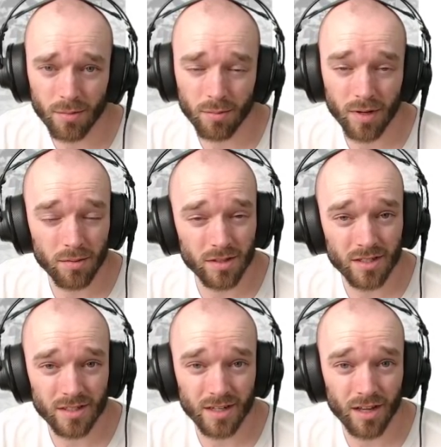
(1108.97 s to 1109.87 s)
but maybe
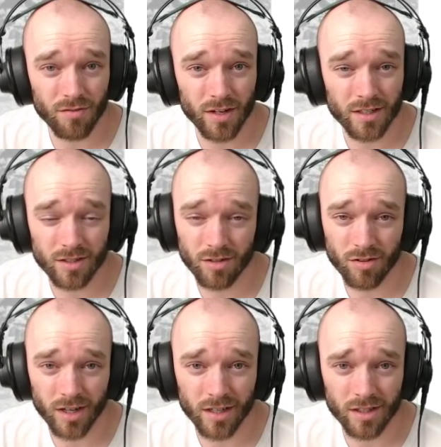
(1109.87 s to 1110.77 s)
this is another reason to
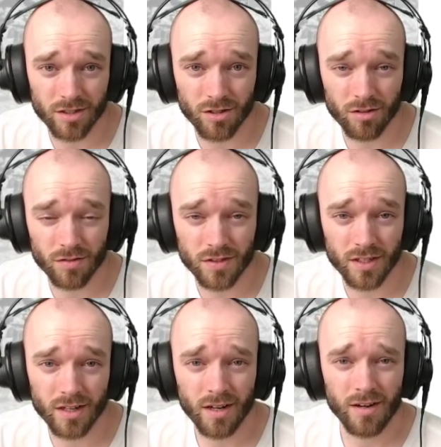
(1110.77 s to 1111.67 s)
try to get the assault
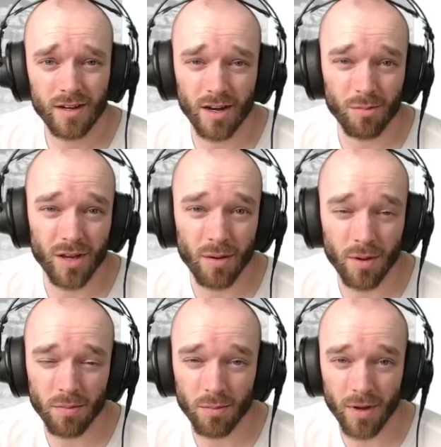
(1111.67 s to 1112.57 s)
officer help cap
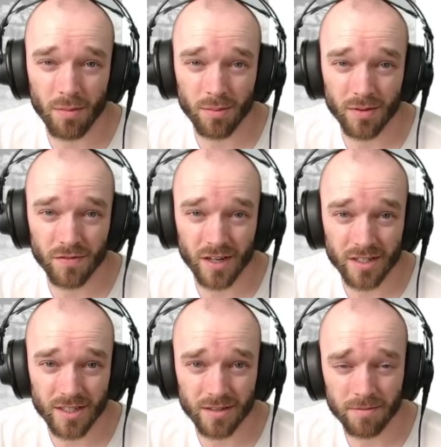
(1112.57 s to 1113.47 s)
up the map a bit
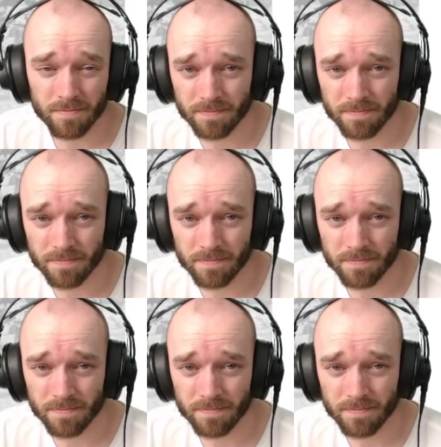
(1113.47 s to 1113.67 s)
faster.